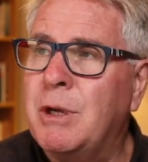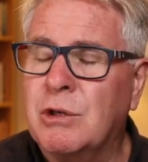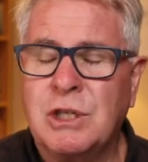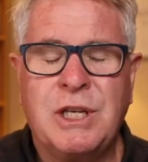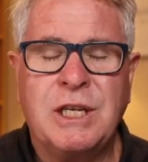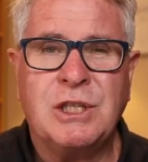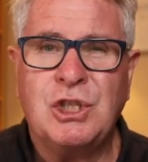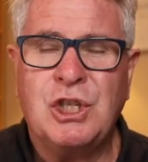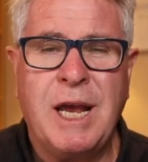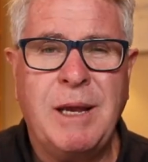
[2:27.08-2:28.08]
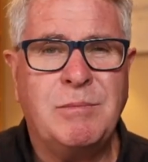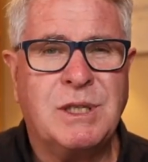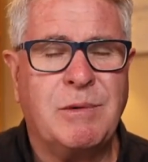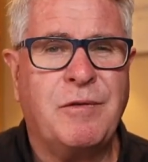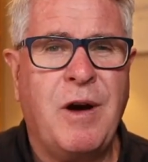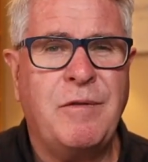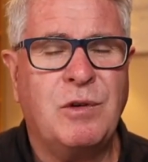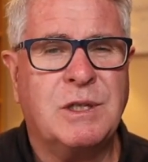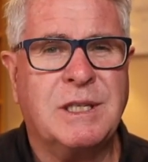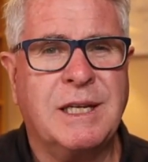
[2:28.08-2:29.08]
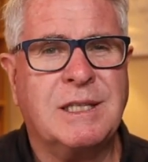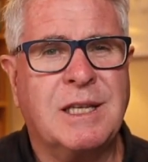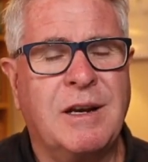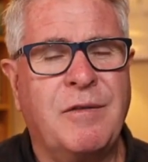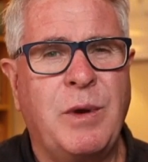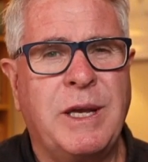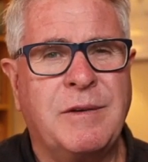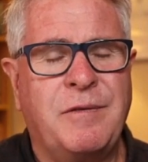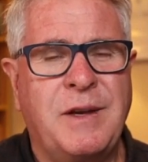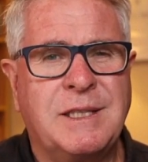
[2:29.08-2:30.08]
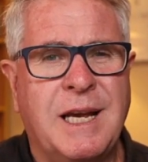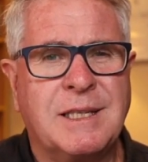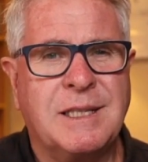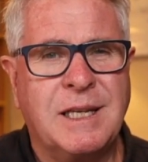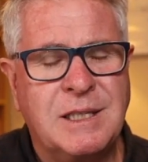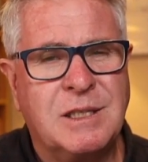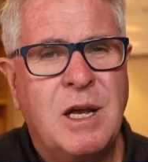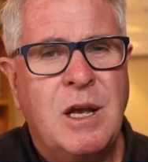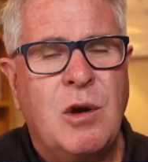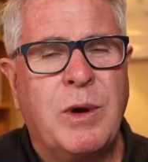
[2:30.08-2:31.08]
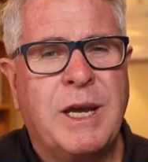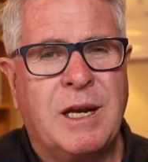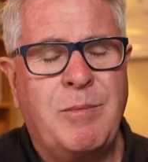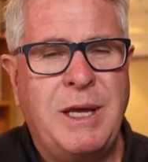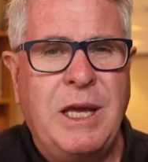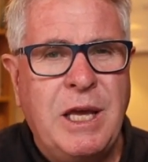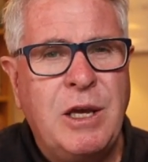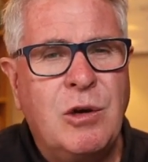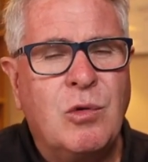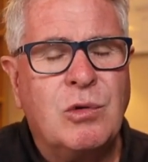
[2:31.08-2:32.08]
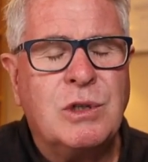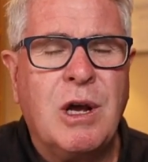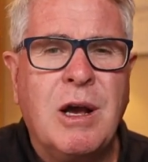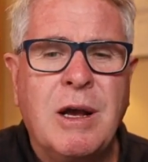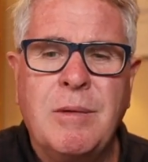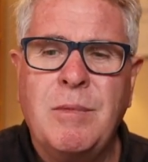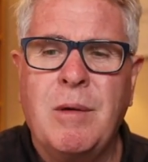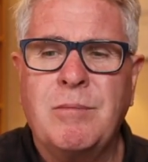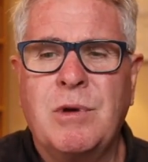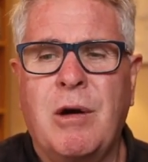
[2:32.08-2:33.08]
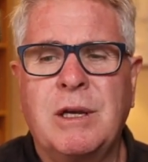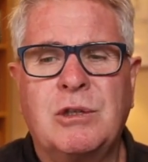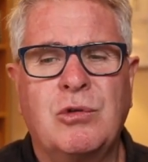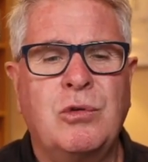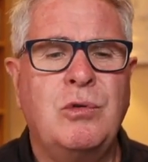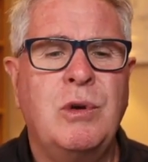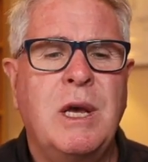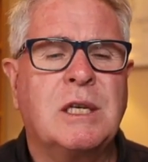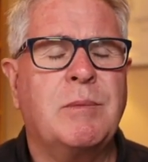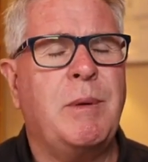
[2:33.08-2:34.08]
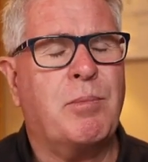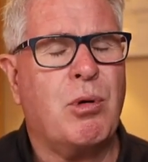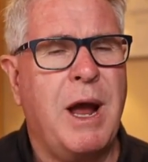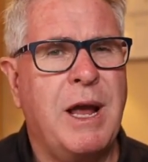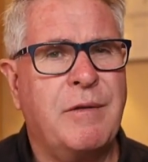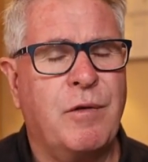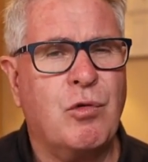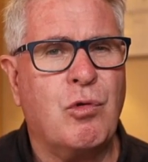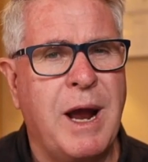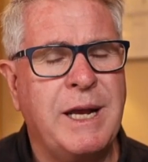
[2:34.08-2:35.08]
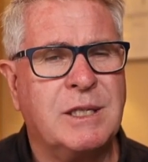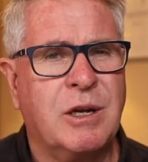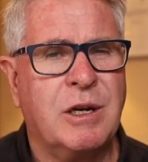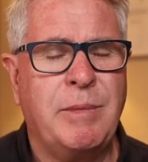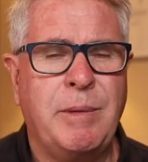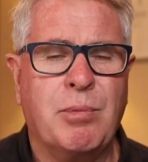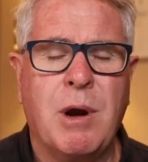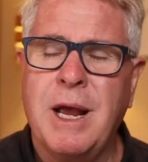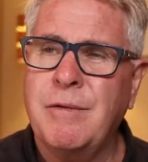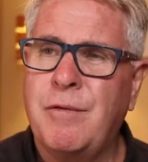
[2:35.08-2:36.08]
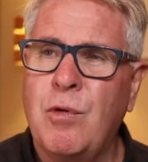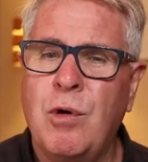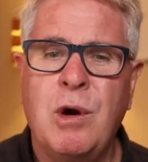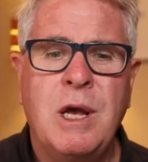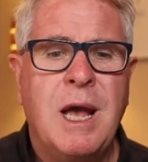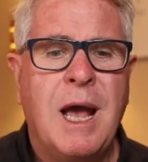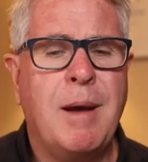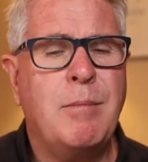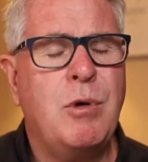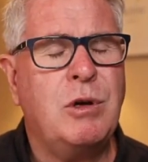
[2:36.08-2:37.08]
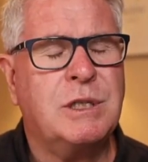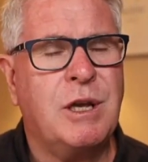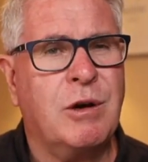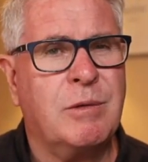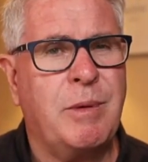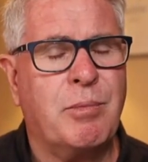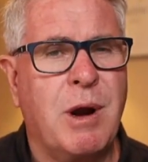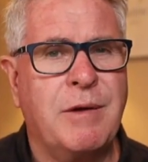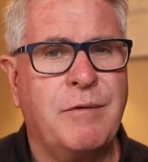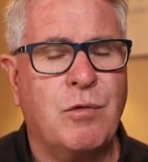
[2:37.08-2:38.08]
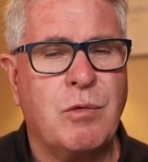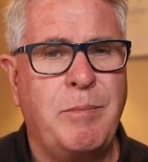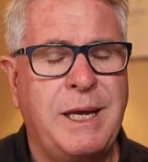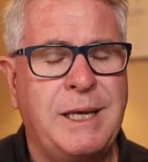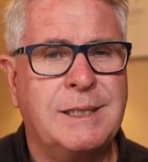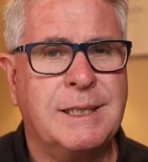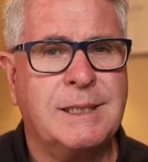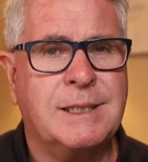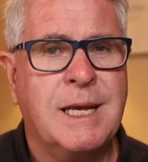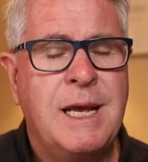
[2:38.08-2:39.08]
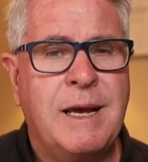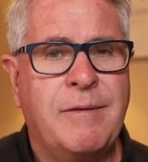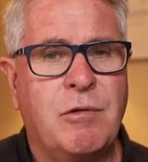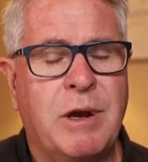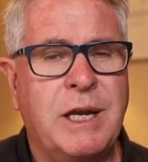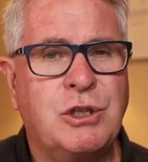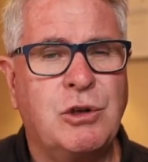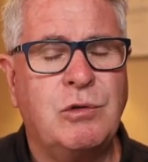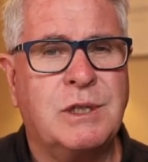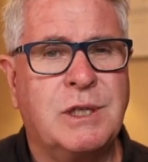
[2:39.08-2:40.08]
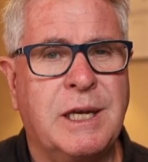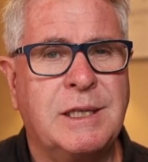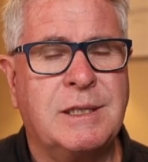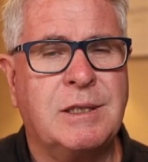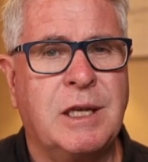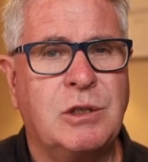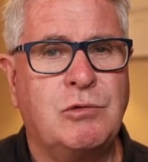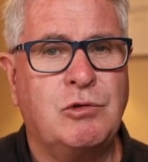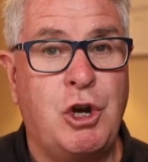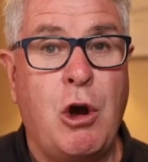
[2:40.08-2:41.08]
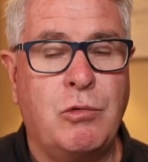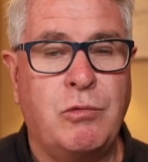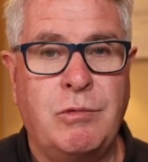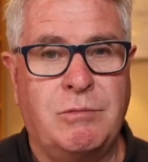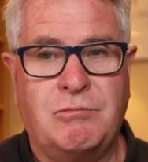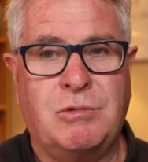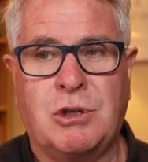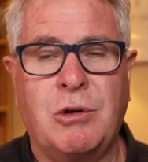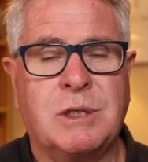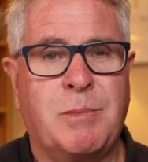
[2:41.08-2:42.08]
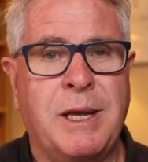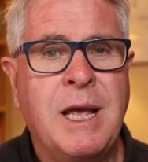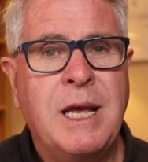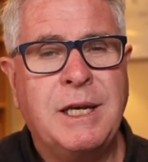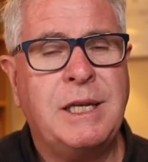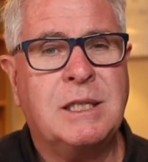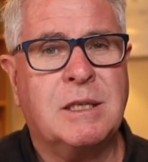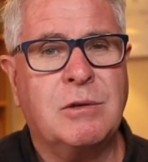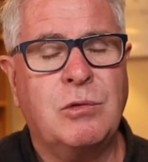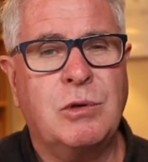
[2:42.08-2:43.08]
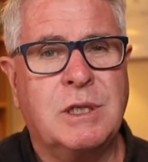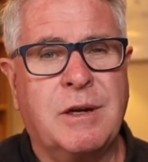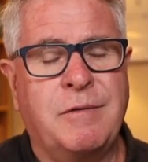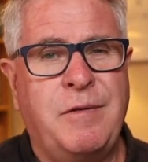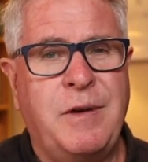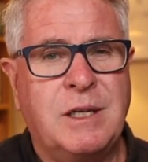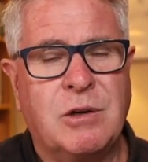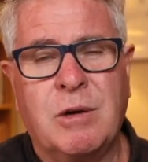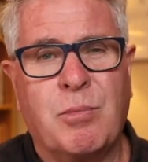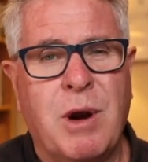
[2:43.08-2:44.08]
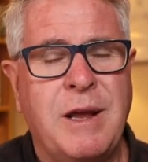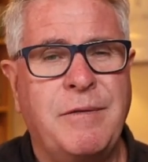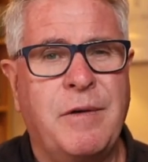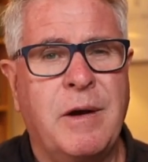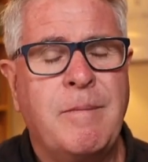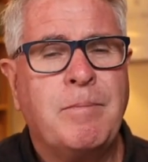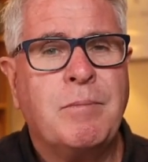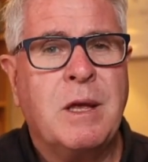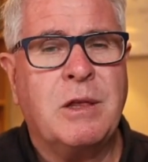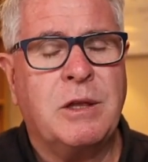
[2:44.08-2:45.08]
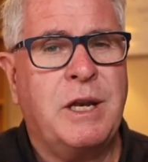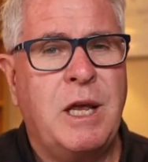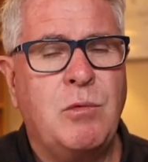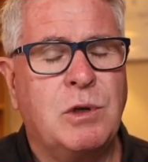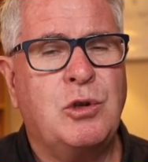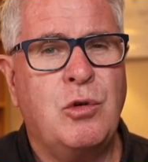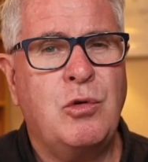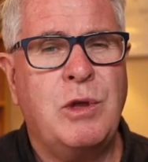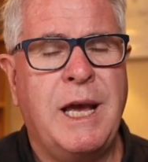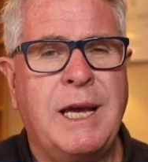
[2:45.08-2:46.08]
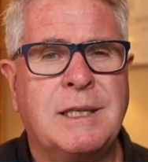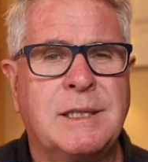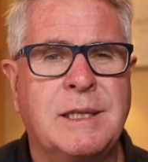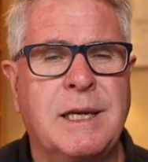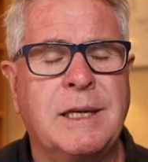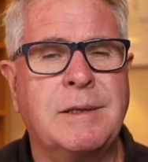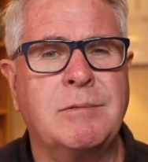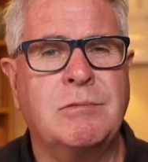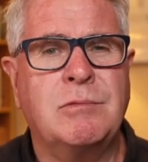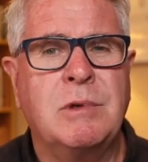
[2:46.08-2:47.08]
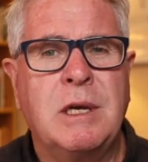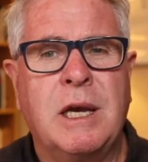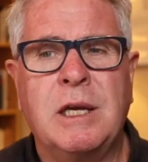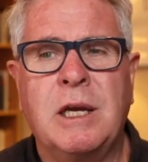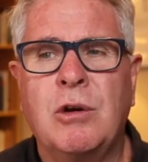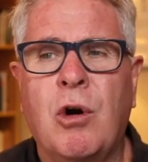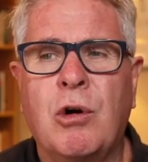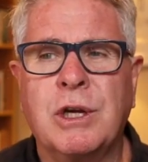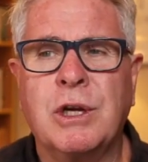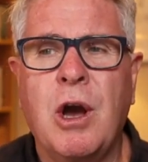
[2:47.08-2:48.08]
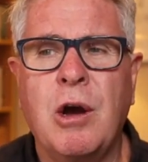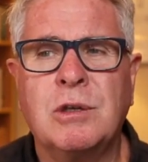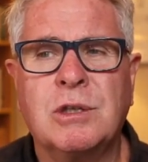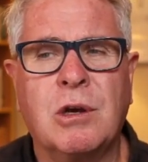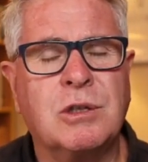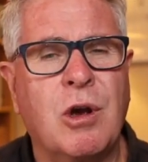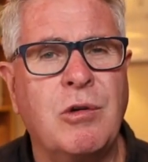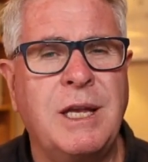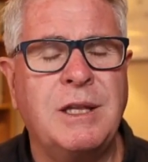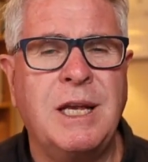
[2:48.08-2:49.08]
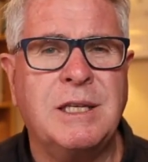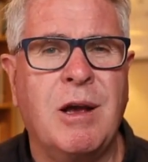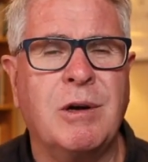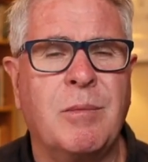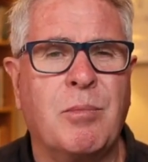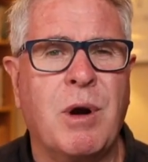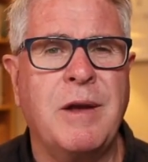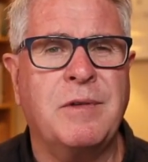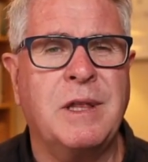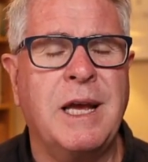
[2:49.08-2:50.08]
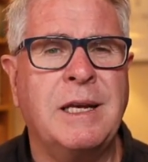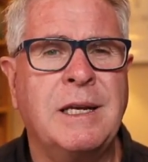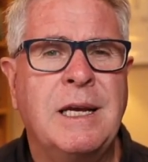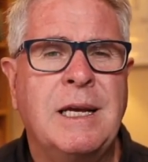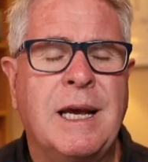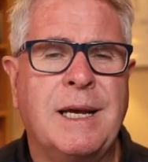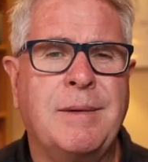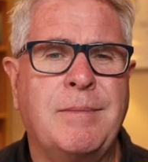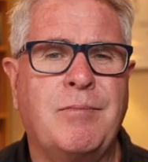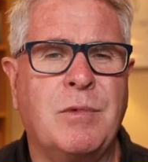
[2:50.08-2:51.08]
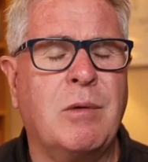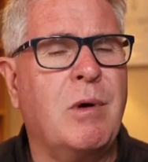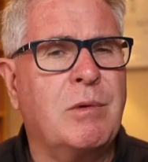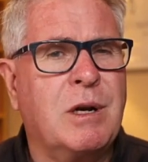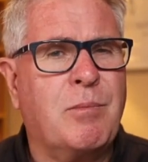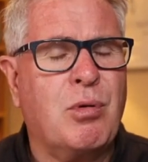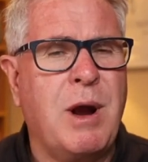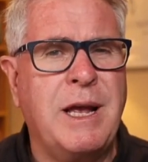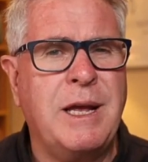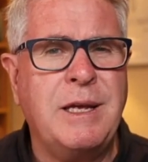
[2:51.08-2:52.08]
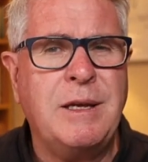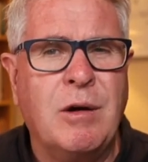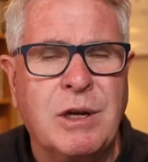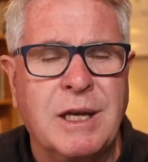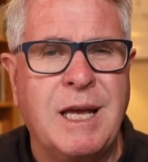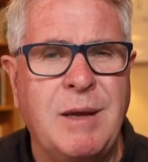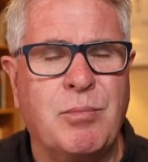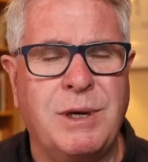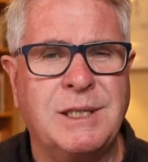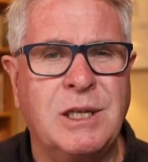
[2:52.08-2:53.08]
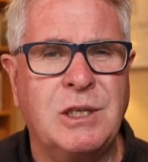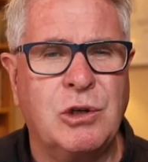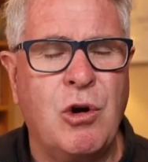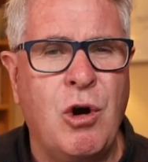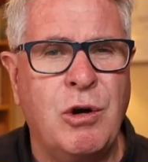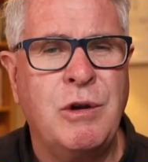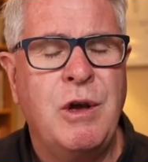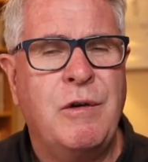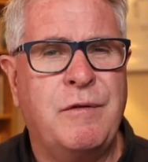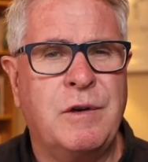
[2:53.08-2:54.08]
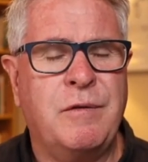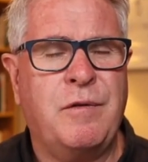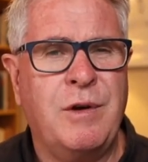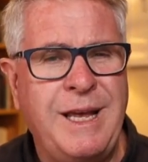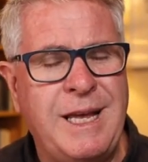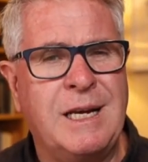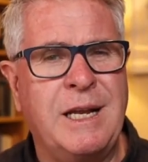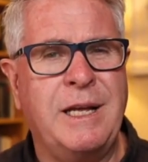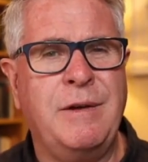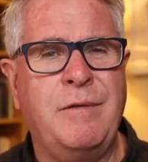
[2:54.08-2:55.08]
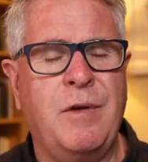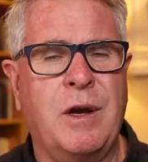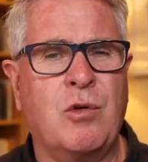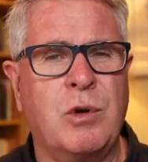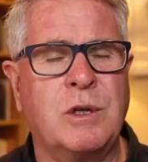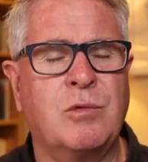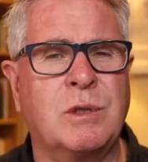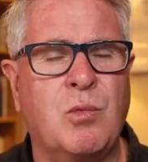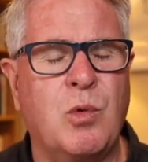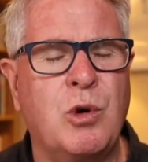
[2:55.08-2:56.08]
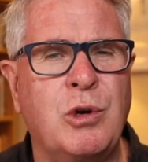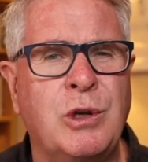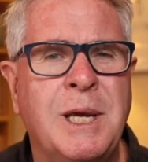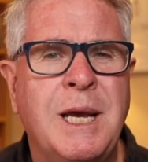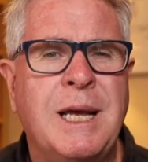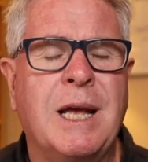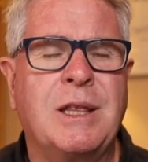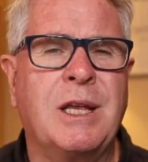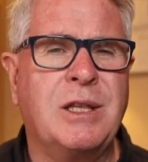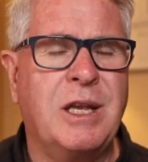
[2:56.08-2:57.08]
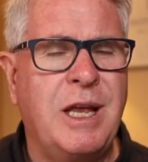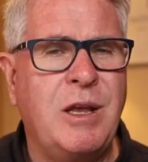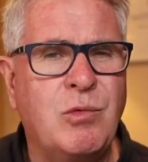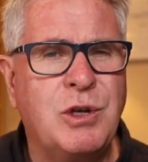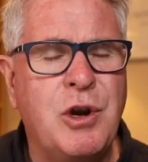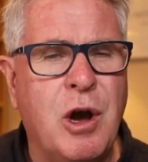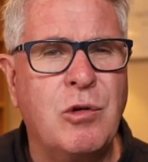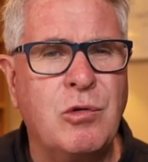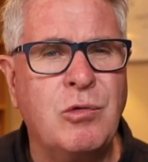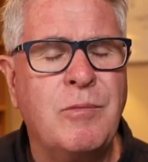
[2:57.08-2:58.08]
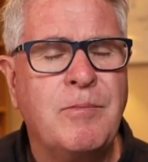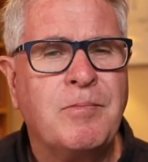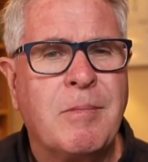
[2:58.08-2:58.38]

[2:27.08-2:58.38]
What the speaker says: because it says in James chapter 5 verse 6 that if we confess our sins, we're going to be healed. I'm going to be praying for grace. I'm going to be praying for mercy. I'm going to be praying for repentance. If there are issues that Joe, so to speak, needs to confess, I'm going to pray for that he would do that, and on it goes. So that's how I'm going to pray for that. I'm going to pray. I'm going to keep pressing into God for healing according to his word, that he would know